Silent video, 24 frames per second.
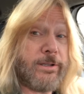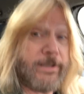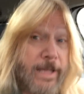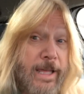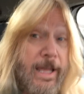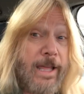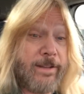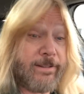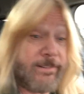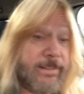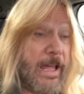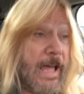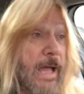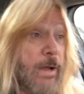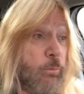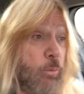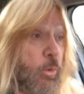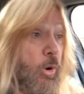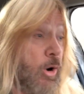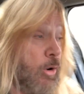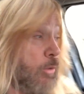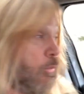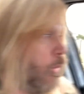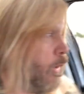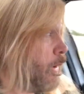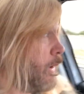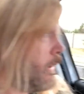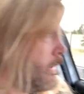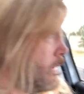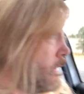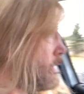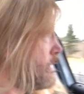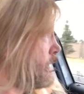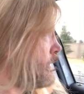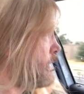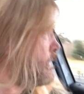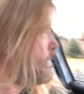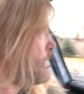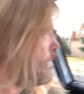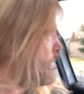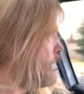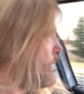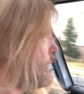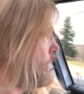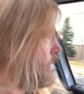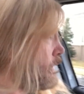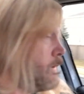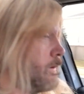Yes, I want
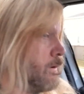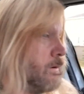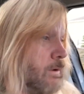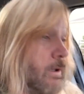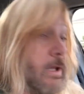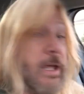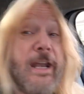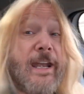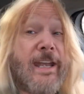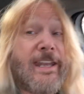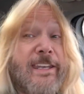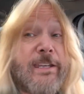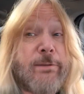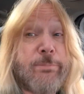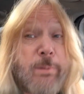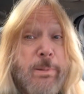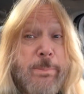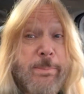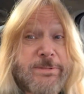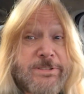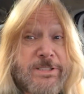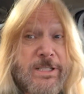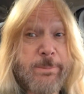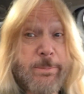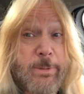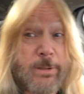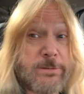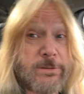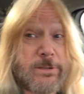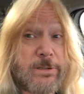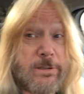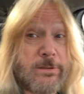one. And I need to put my seatbelt